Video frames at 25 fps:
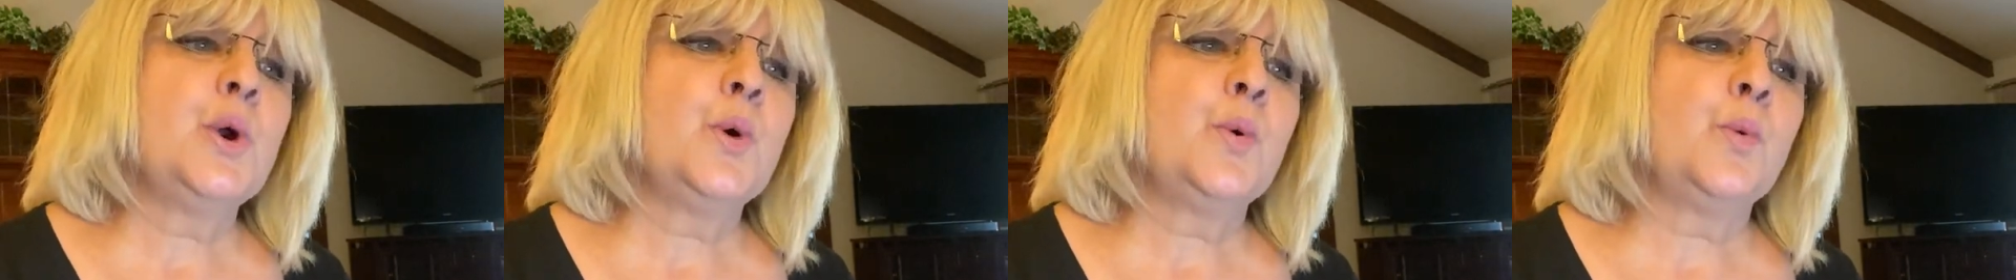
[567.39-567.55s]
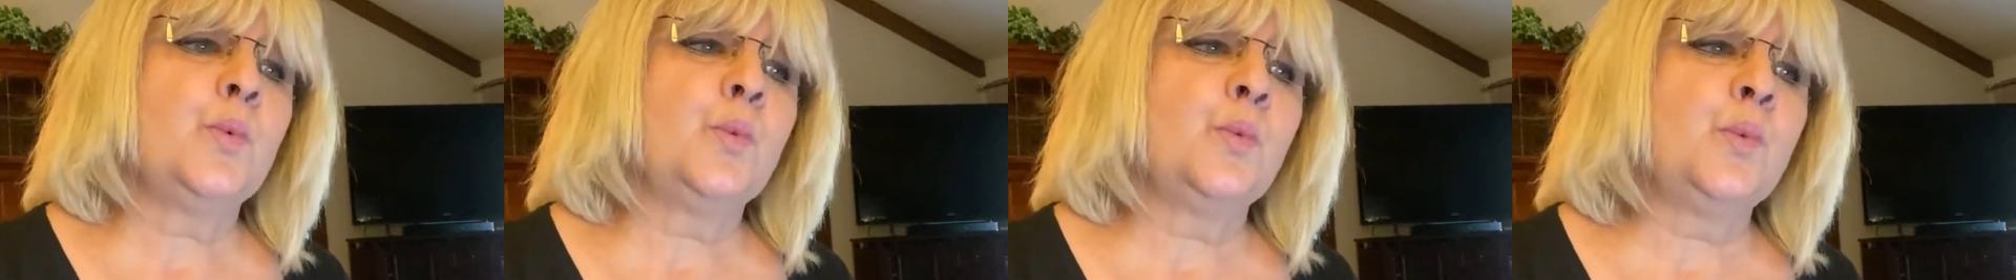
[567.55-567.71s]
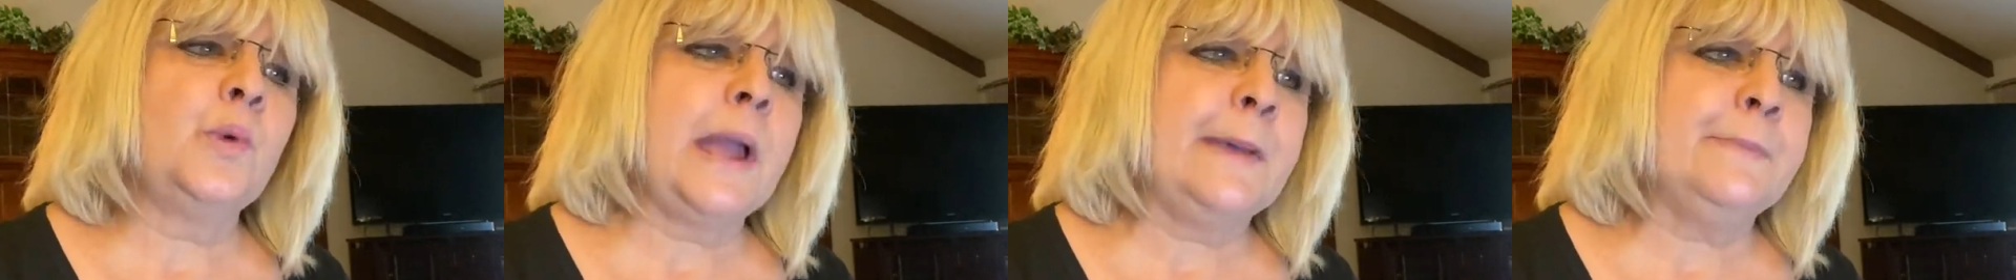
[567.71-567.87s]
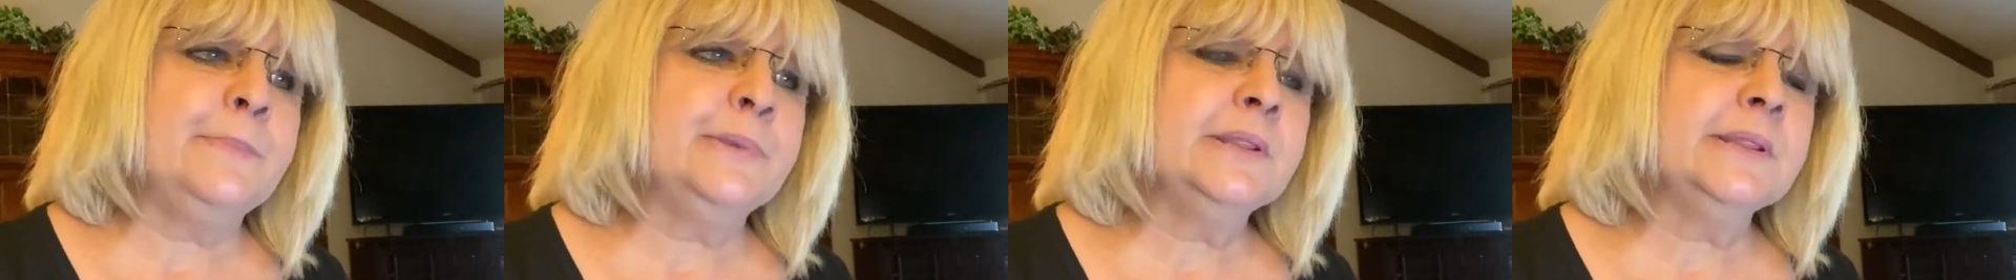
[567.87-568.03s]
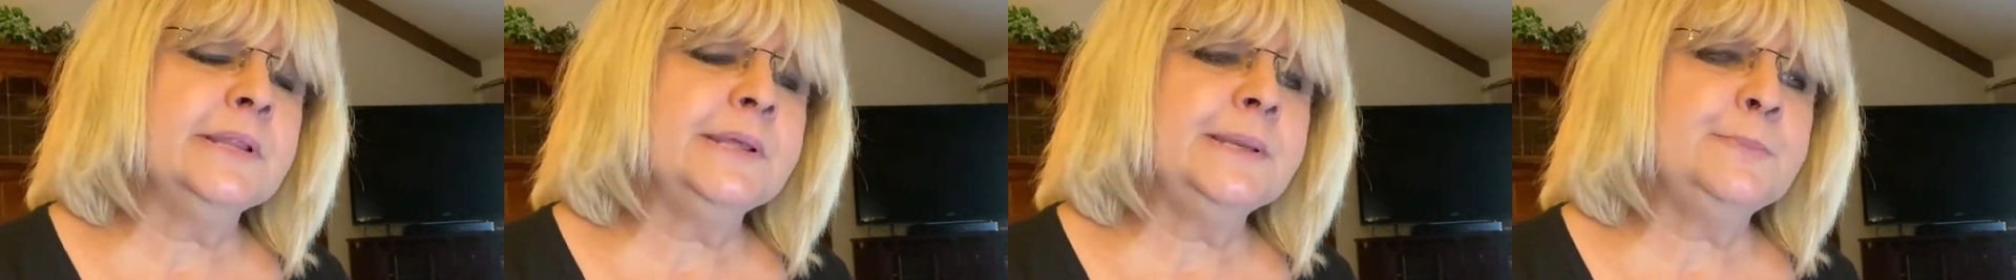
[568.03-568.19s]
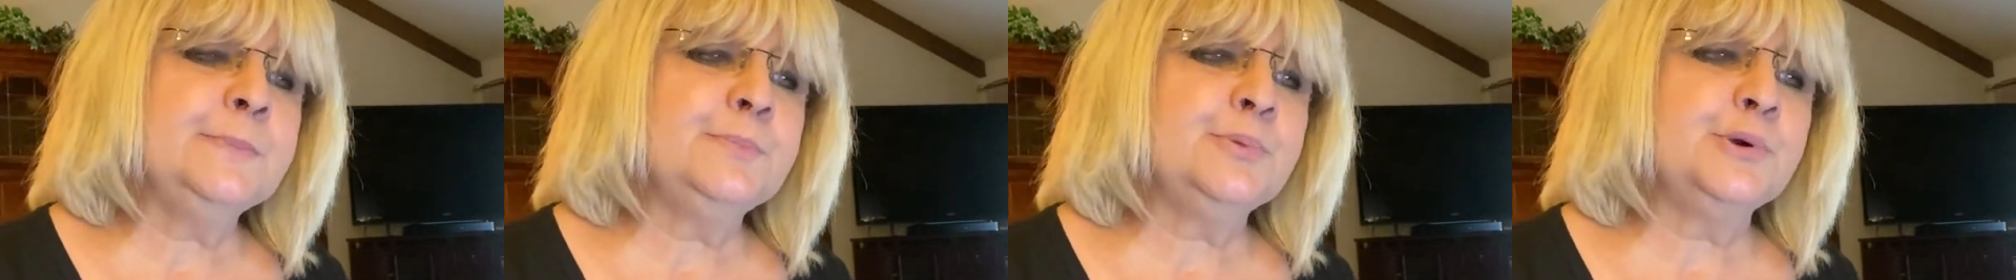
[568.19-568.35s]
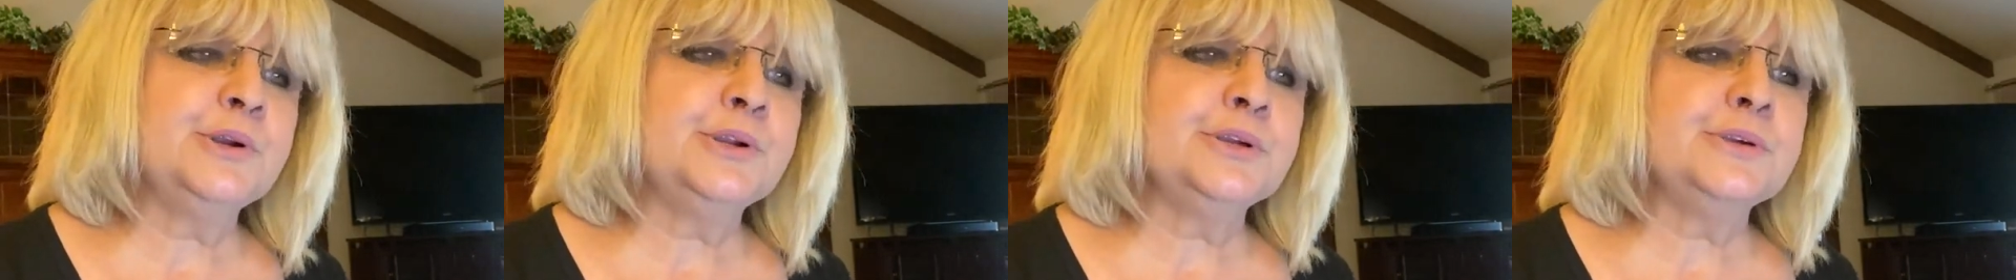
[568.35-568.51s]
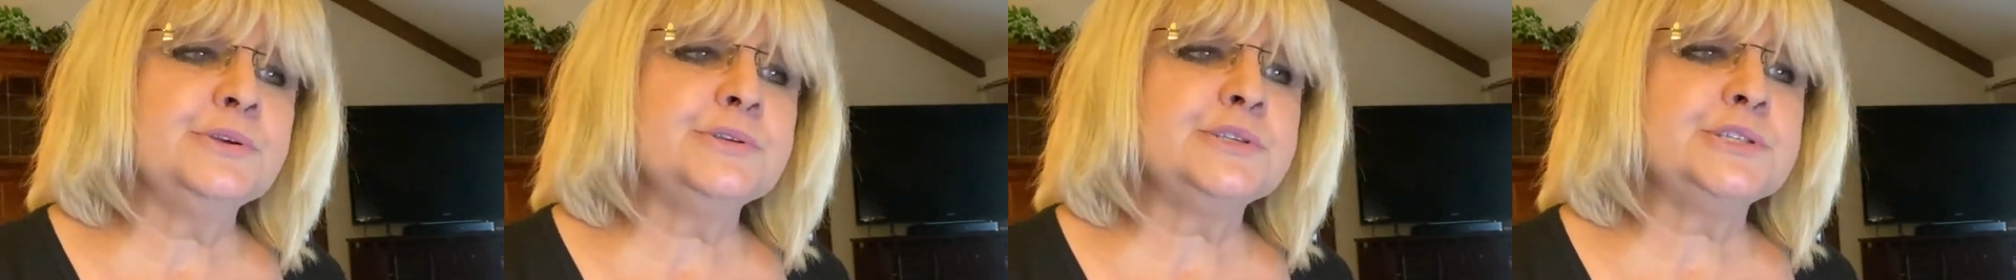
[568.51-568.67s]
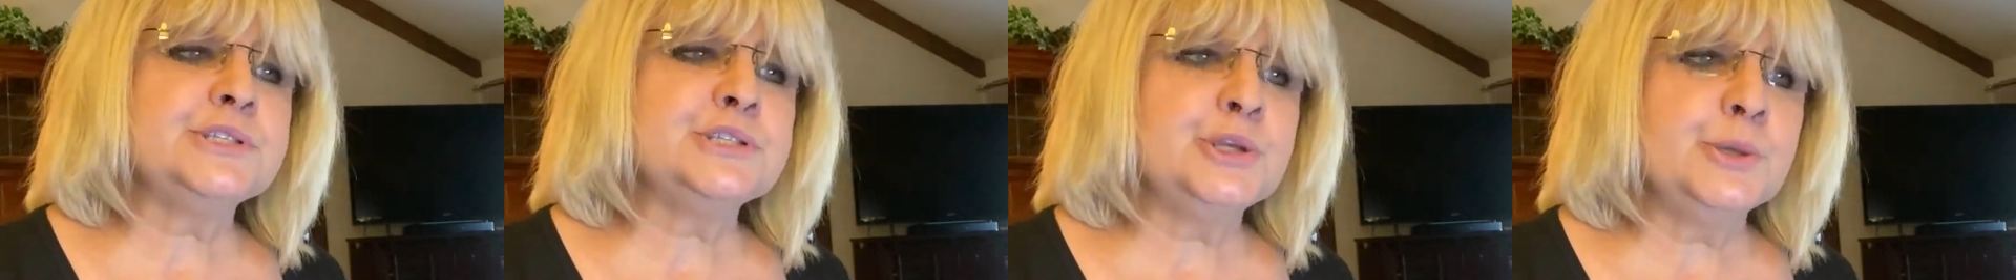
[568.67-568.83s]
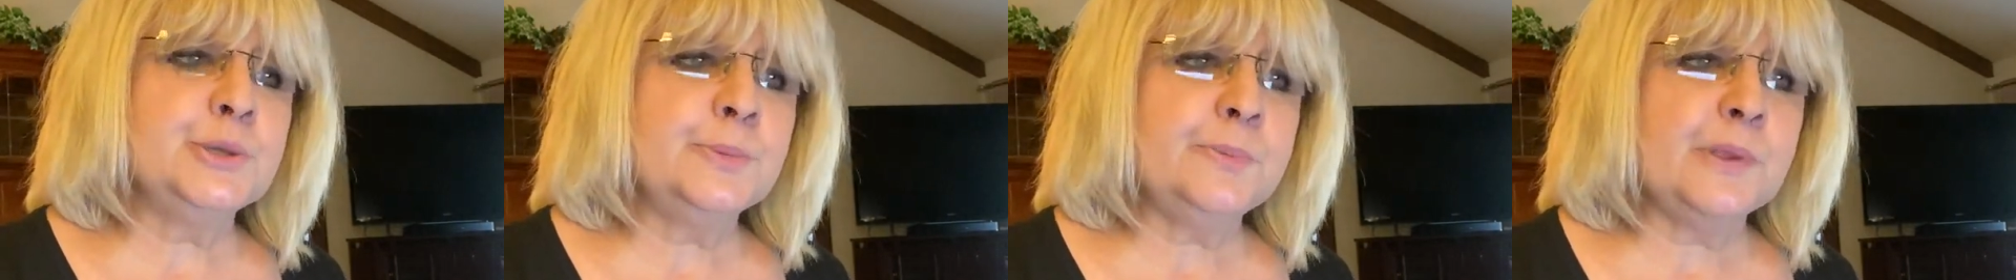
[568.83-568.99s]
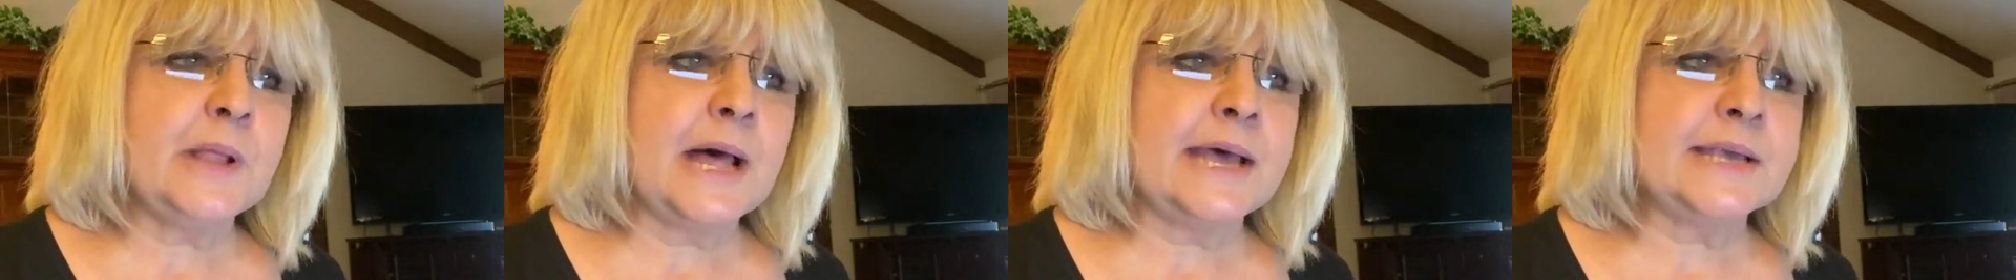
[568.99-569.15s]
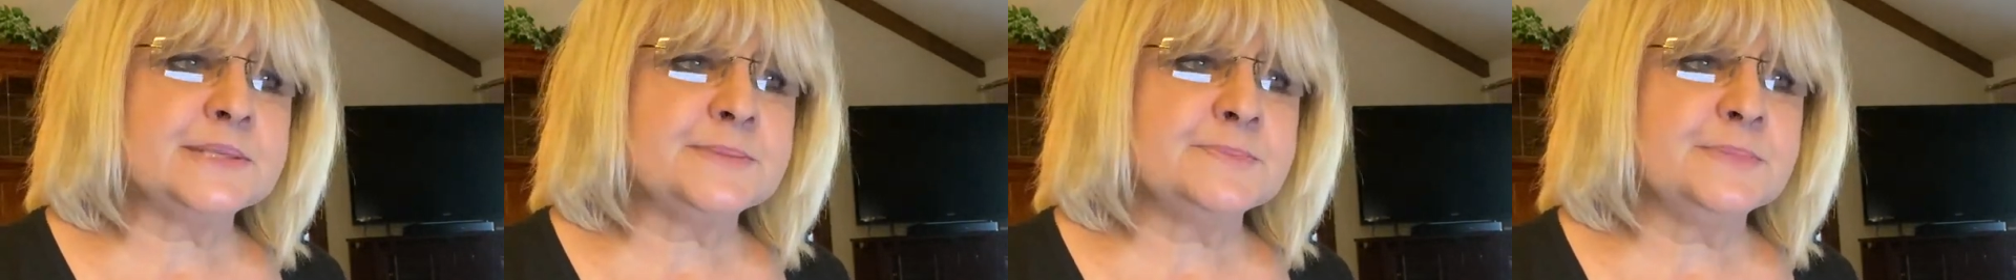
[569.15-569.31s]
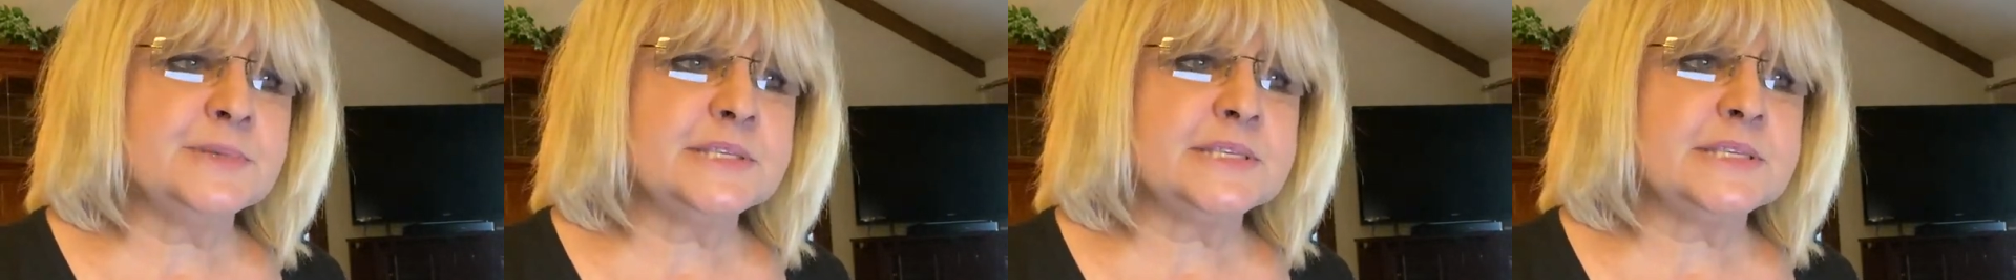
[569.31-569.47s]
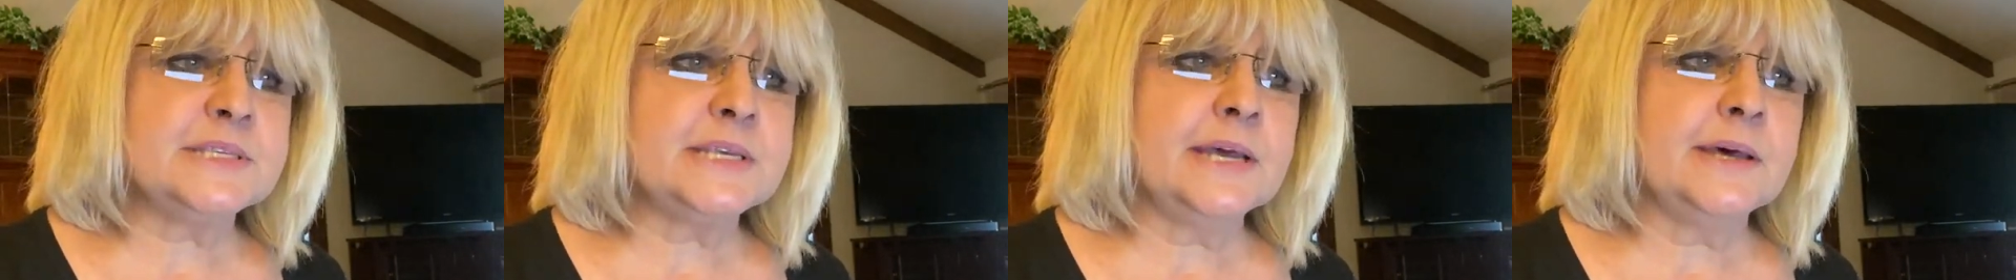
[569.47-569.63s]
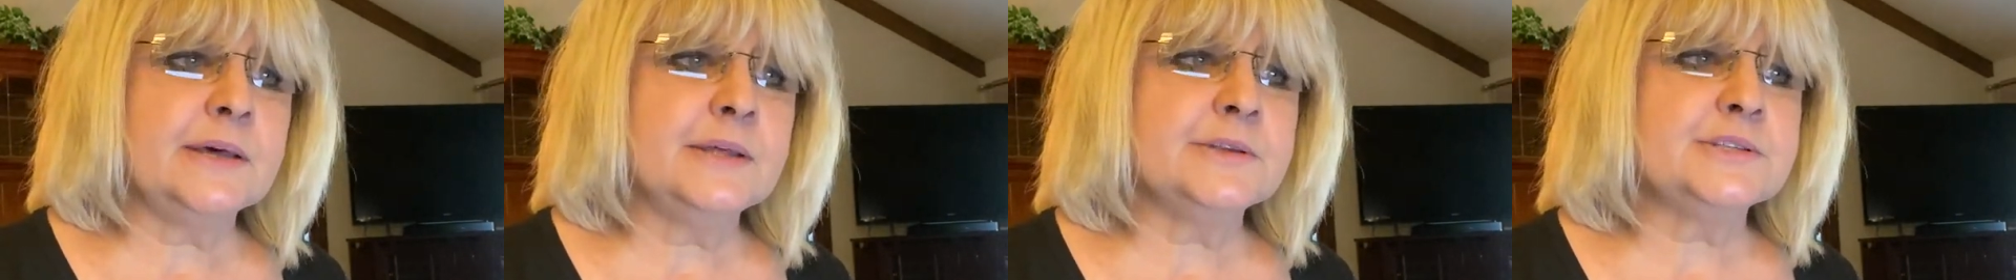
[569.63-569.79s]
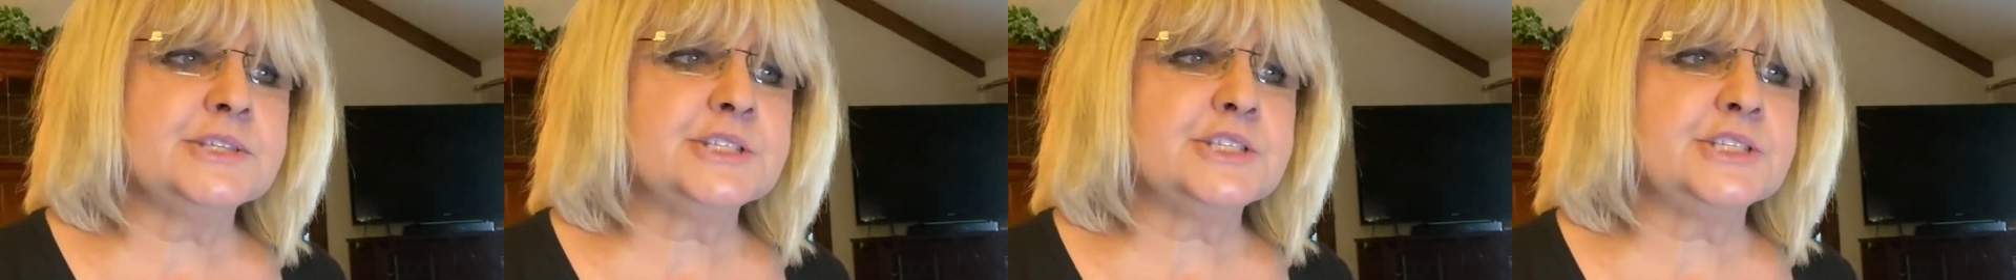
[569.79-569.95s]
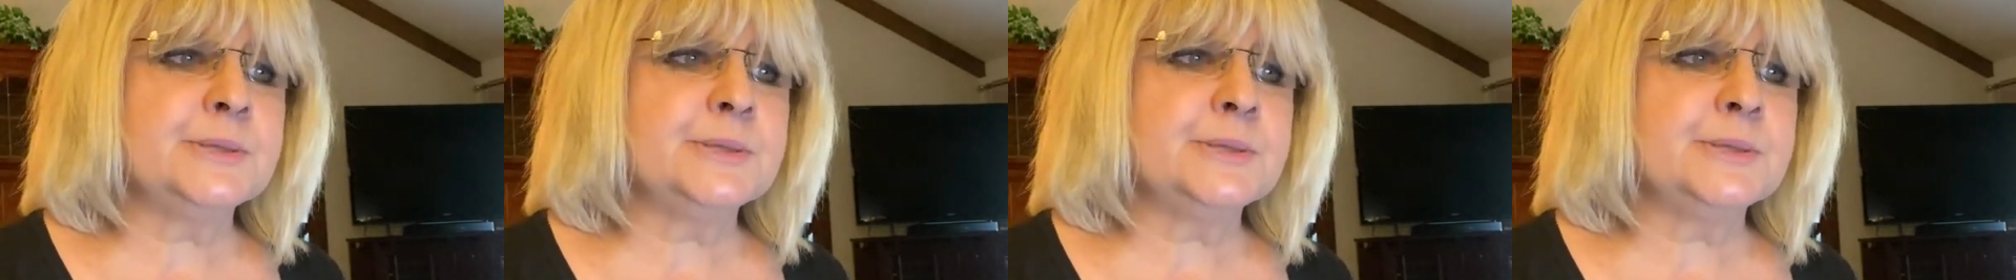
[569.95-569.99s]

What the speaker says: rapidly produce new plasma cells